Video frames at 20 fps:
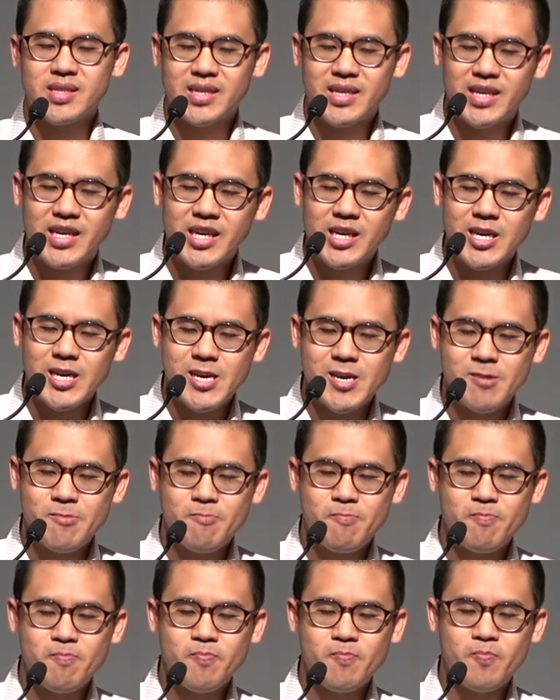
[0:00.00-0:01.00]
key.
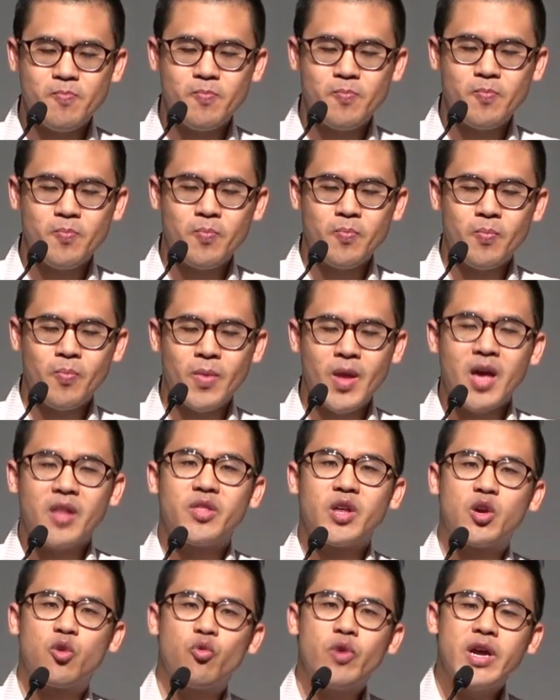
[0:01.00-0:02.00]

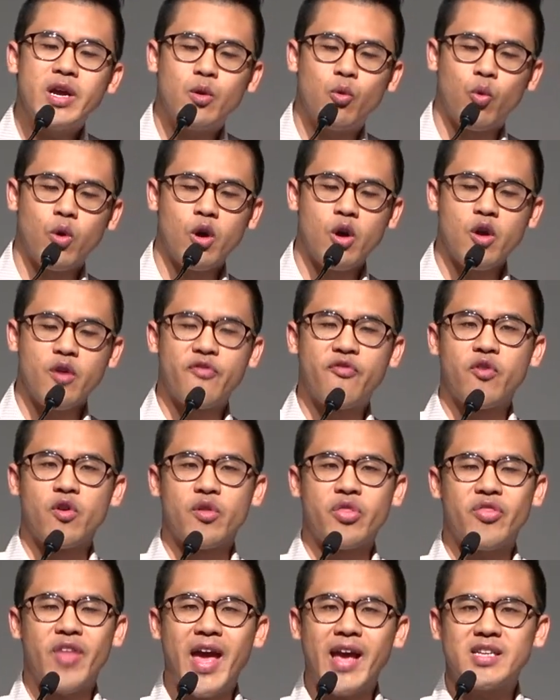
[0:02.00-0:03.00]
The Greek word for
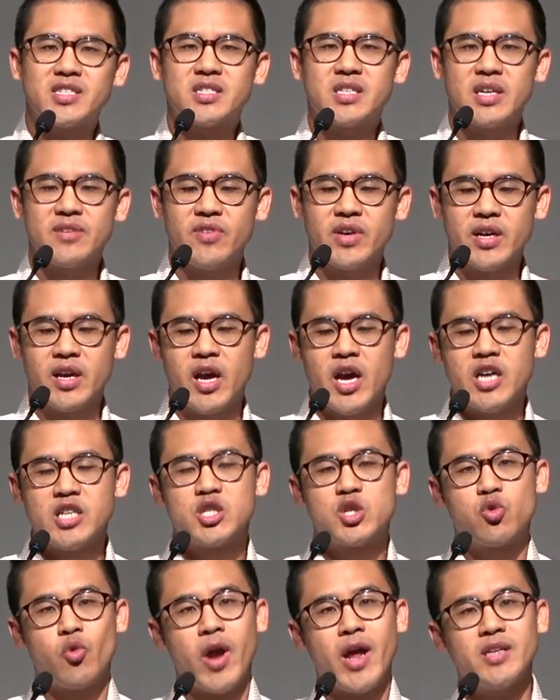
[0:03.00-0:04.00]
thanksgiving
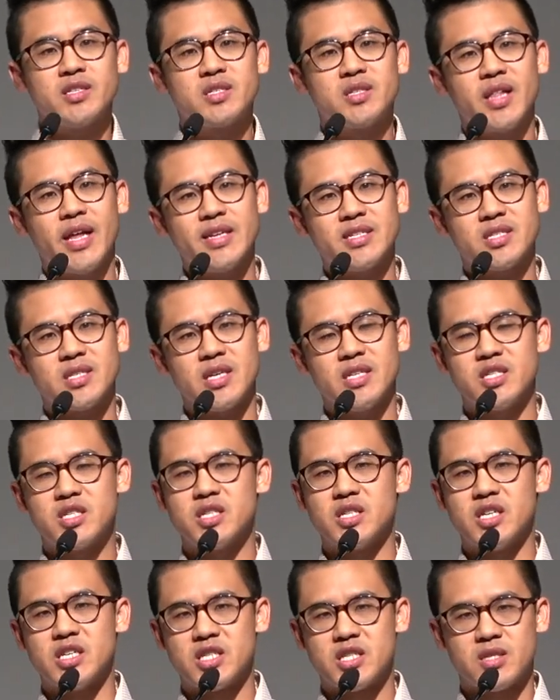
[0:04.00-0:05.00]
translates into
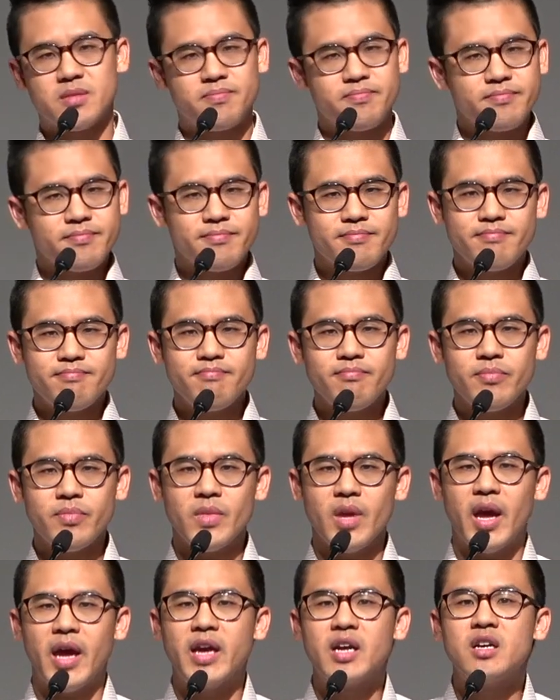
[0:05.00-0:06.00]
this
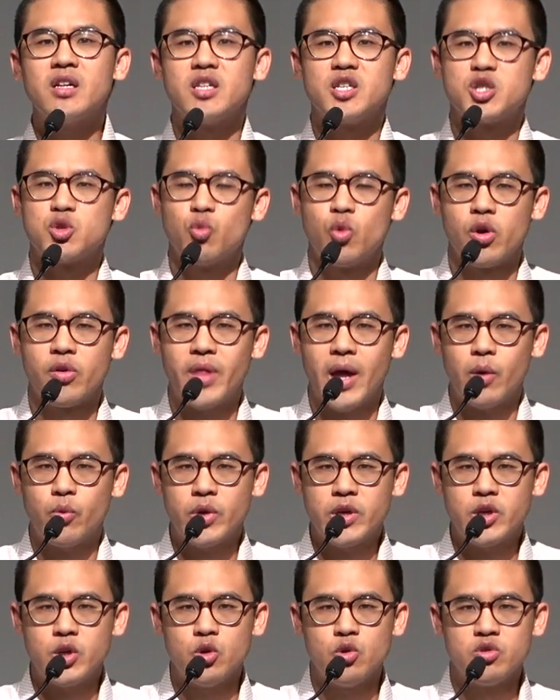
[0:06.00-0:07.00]
English word that we
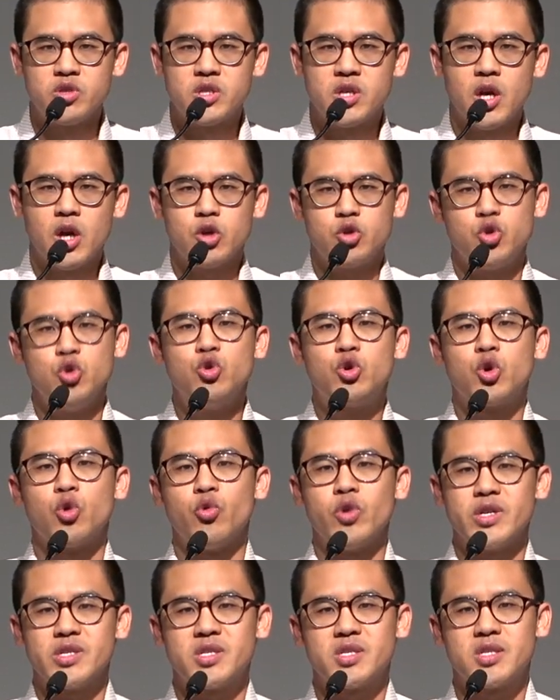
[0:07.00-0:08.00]
use,
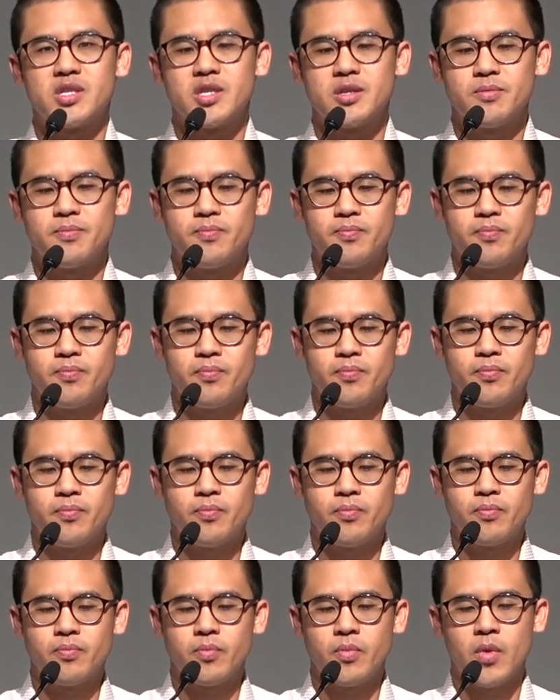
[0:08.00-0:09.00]
Eucharist.
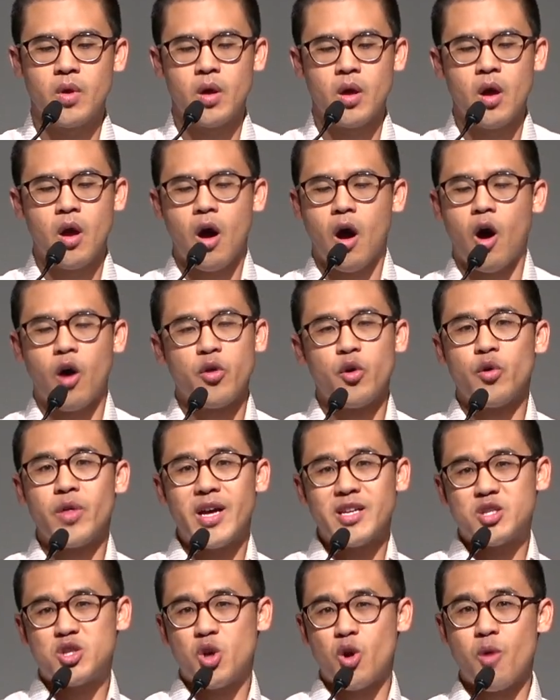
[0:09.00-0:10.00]
Although
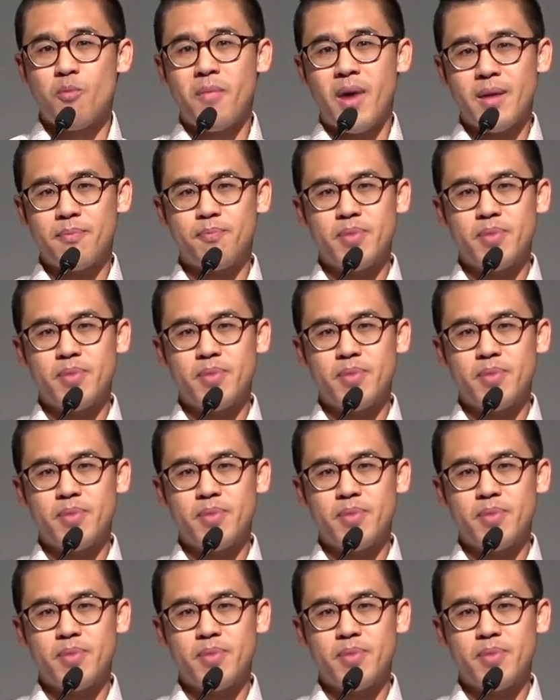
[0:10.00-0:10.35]
that term might